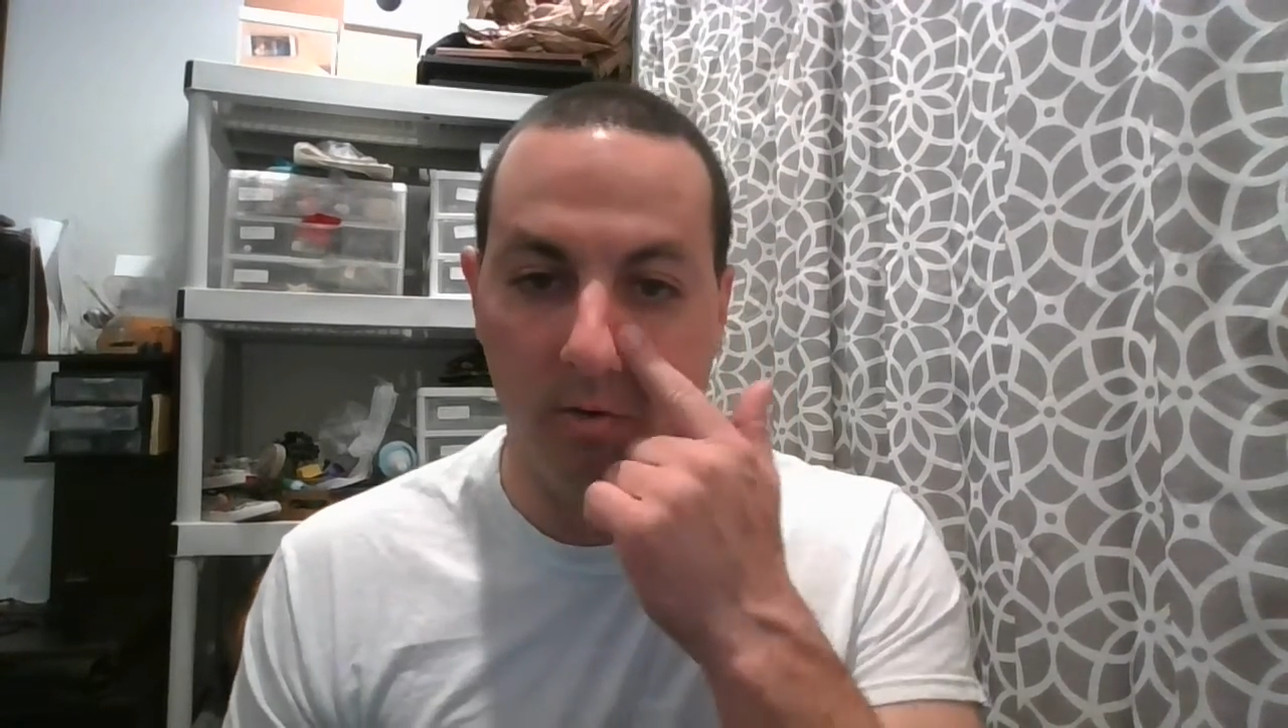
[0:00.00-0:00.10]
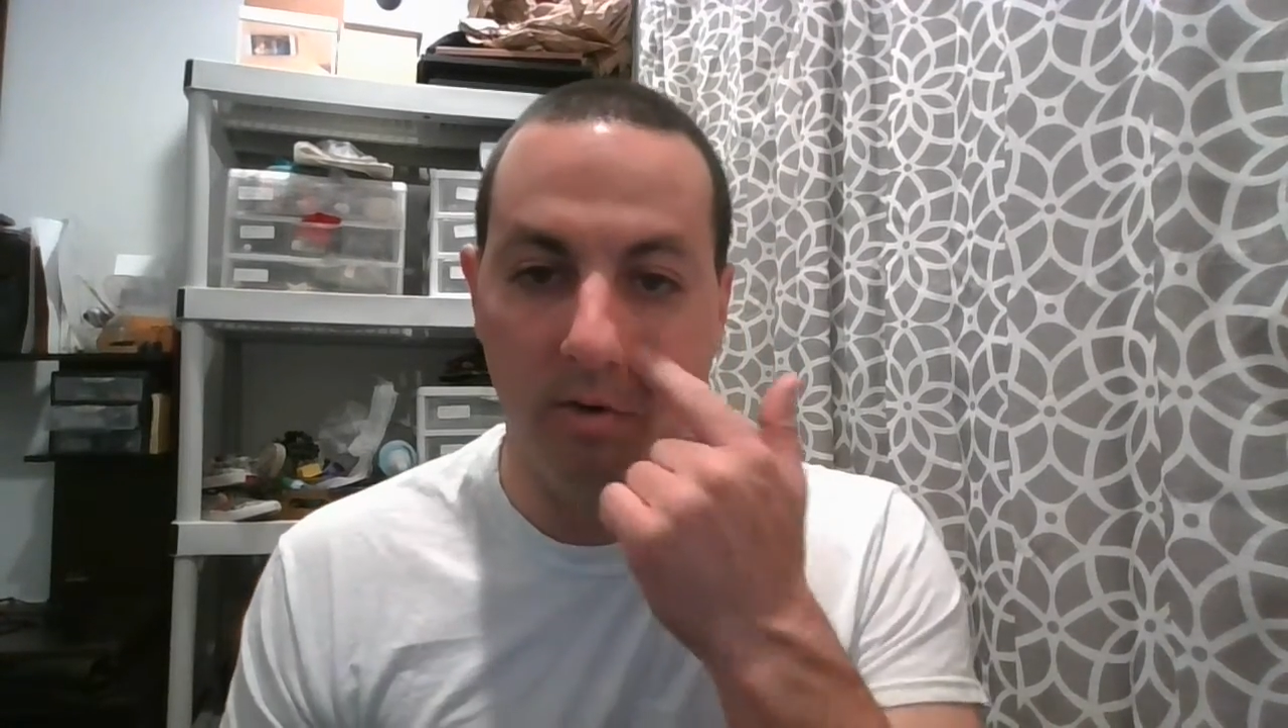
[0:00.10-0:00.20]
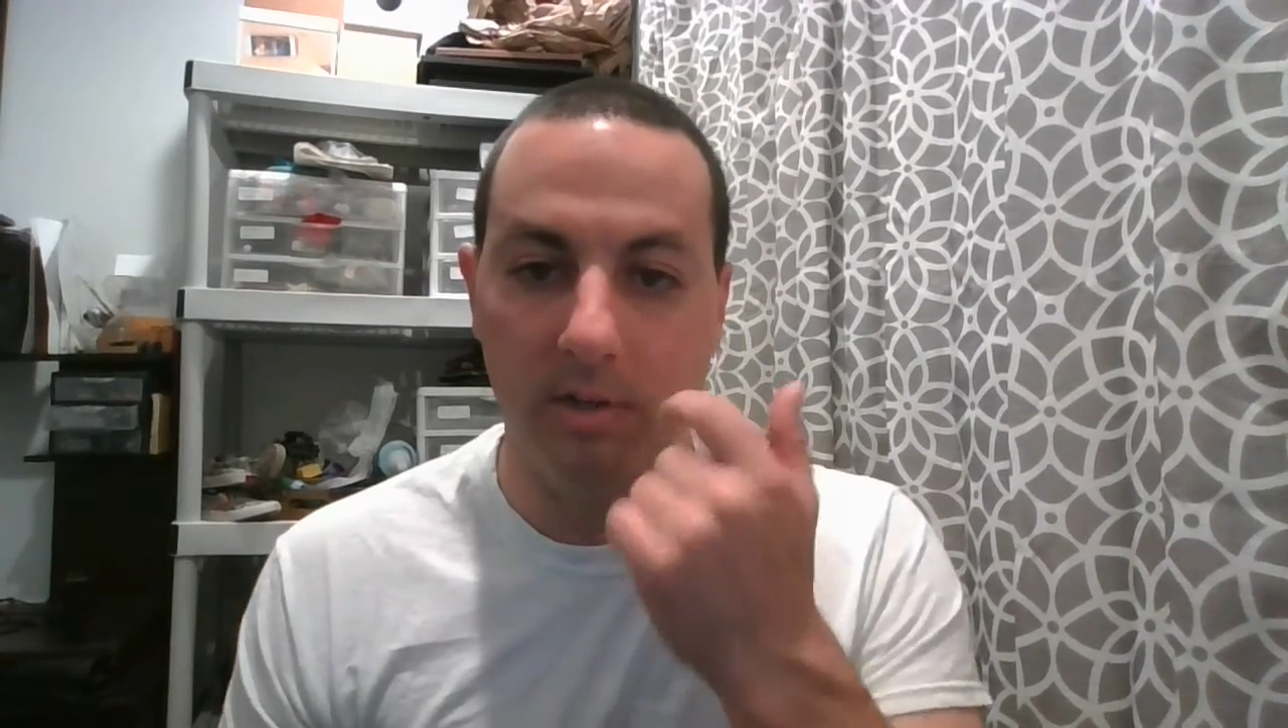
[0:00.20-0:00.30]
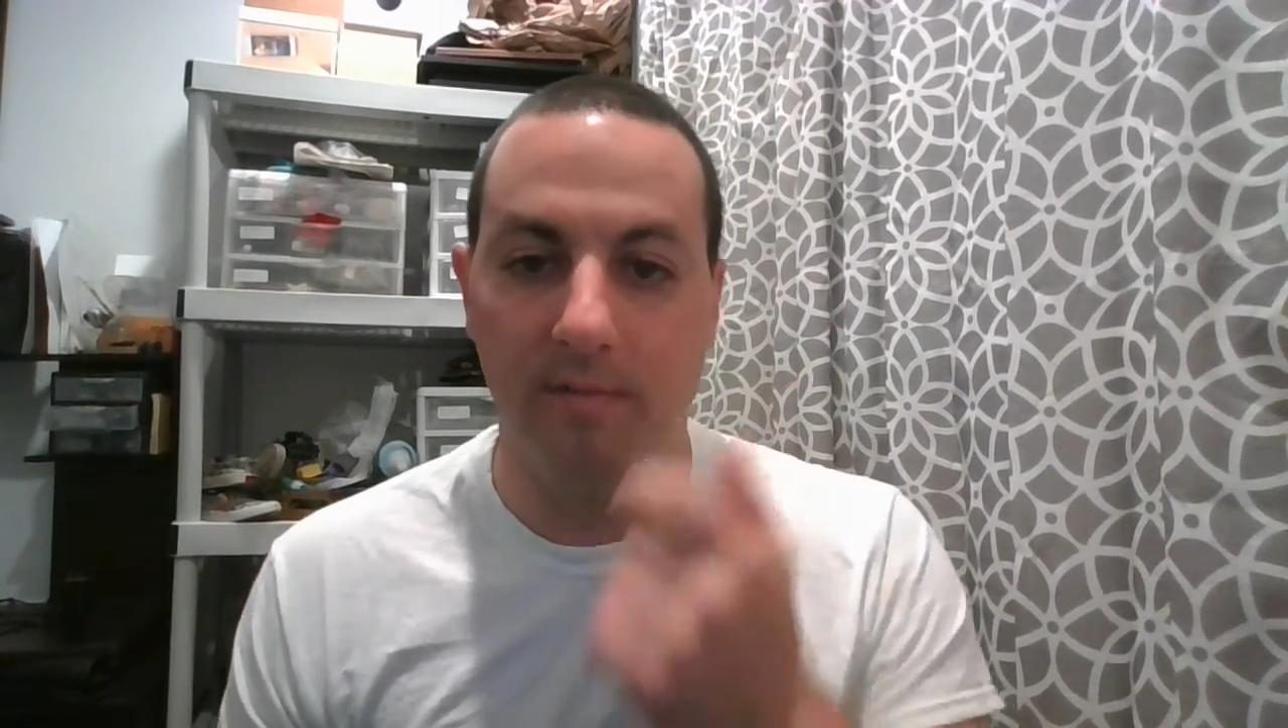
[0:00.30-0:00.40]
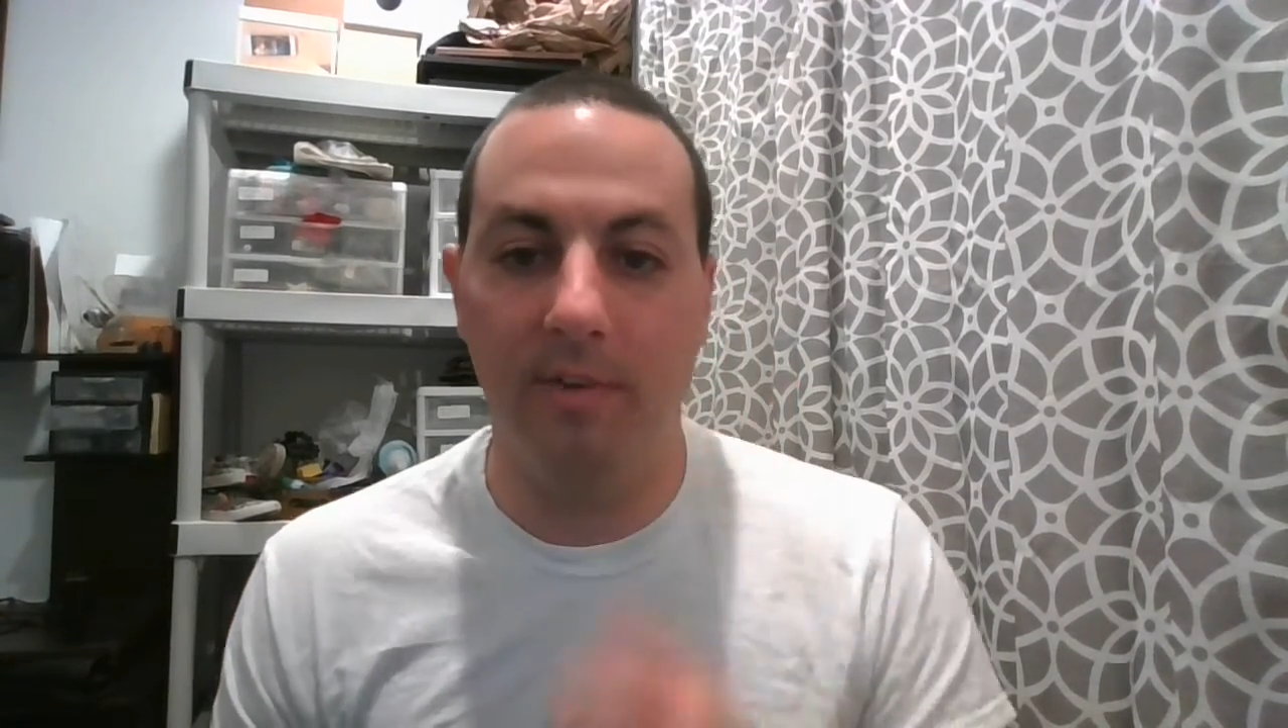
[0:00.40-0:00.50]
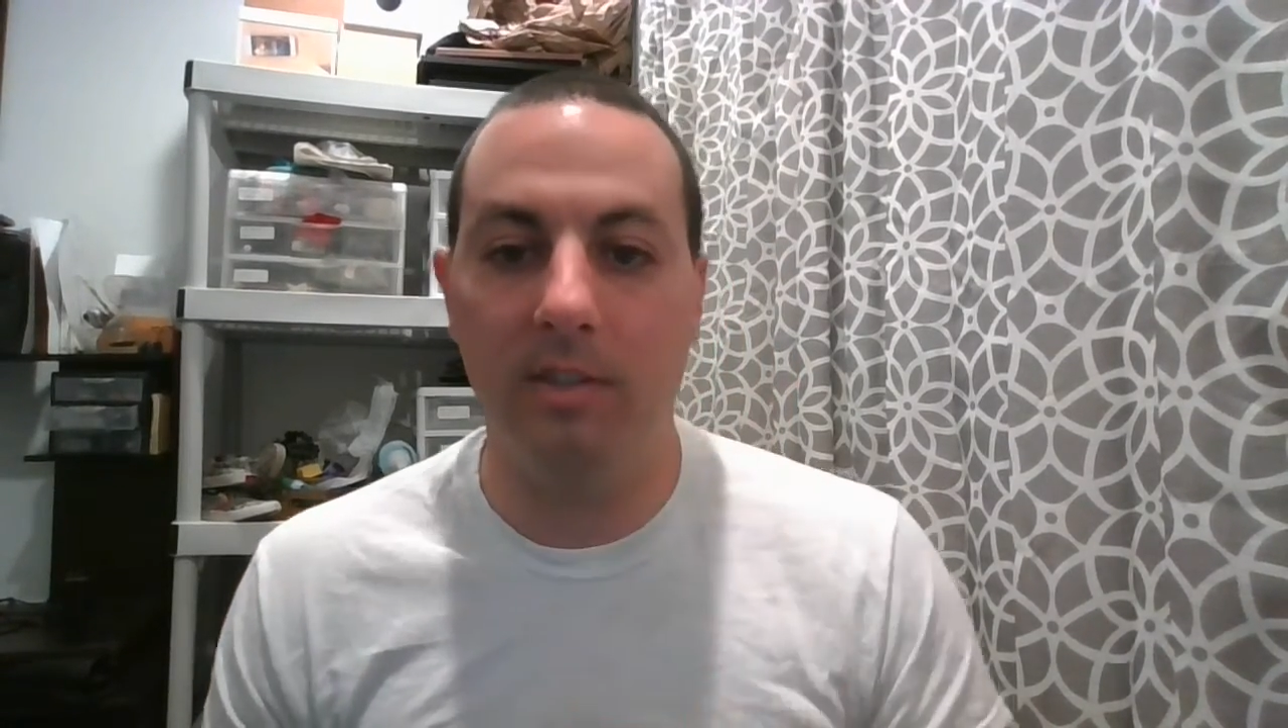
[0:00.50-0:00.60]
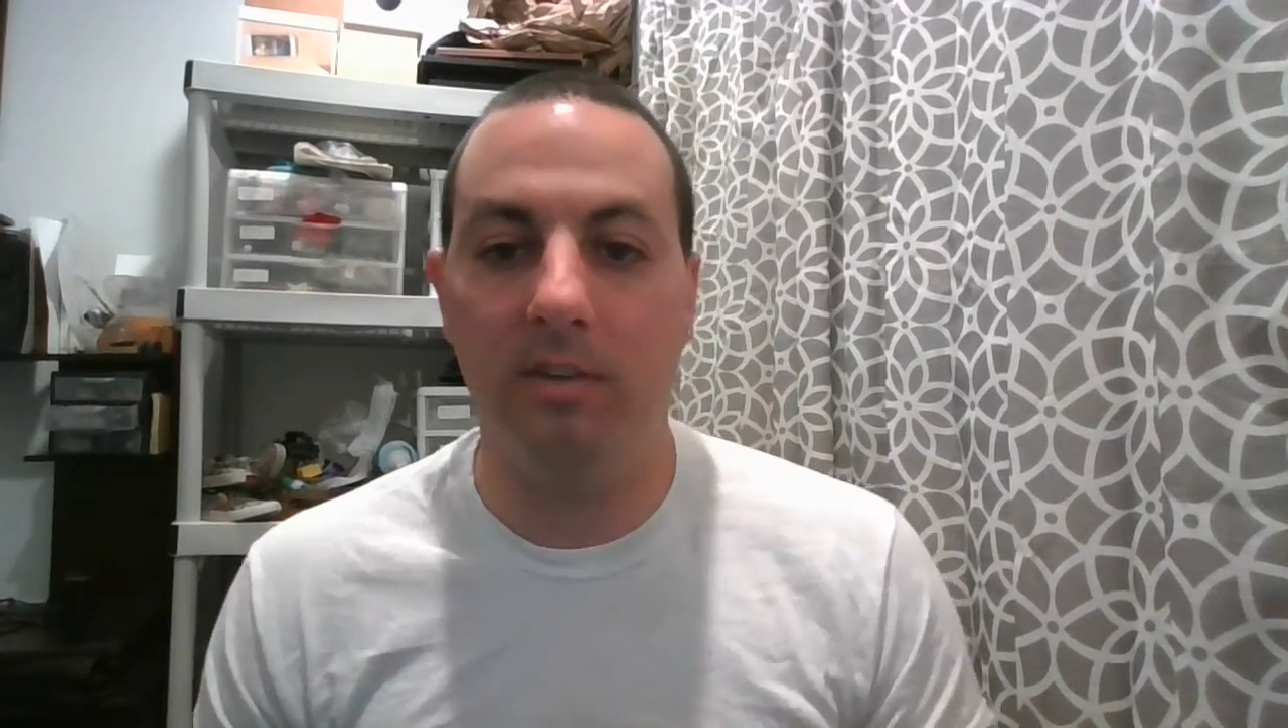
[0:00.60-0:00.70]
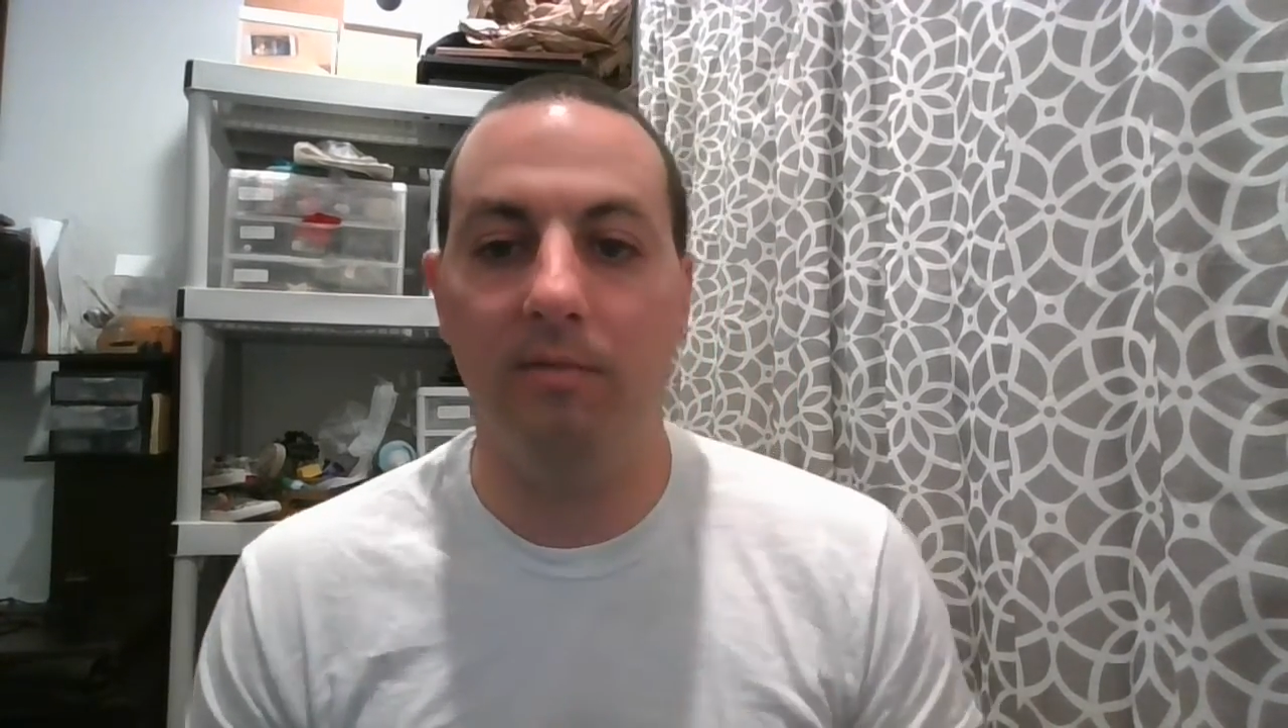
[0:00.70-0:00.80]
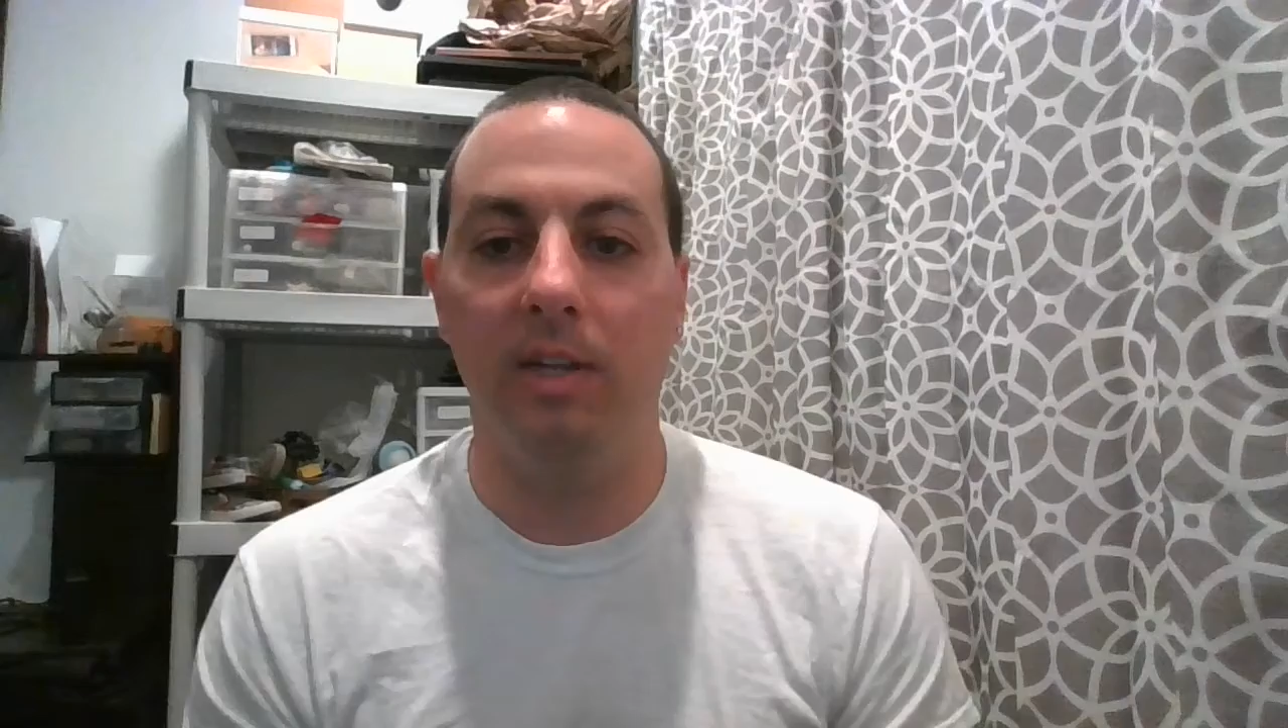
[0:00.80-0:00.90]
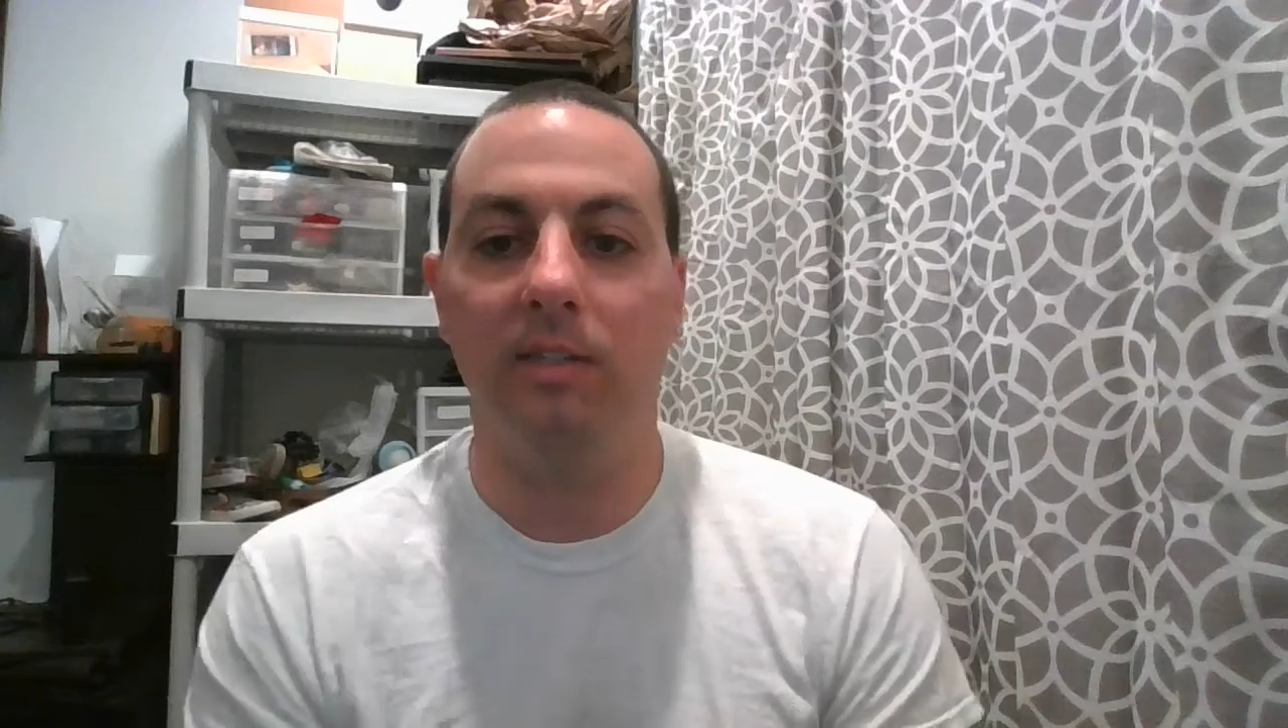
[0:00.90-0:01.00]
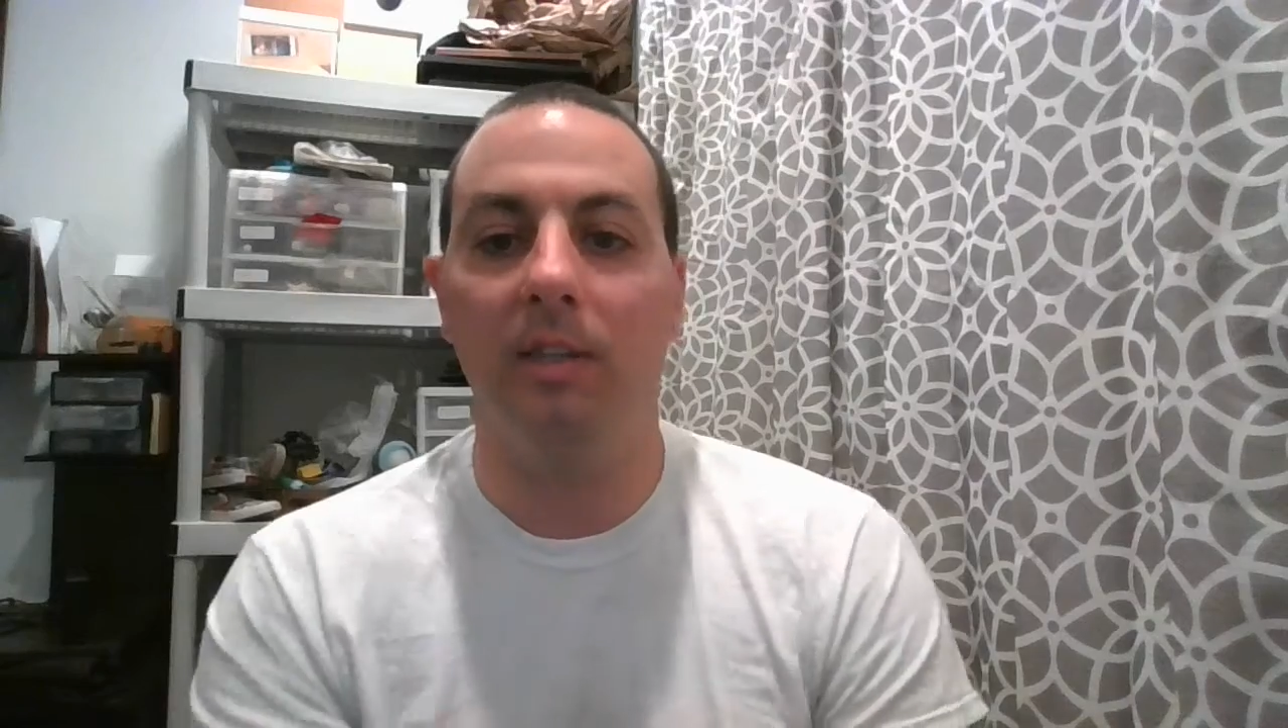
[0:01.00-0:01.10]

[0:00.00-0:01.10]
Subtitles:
or defensiveness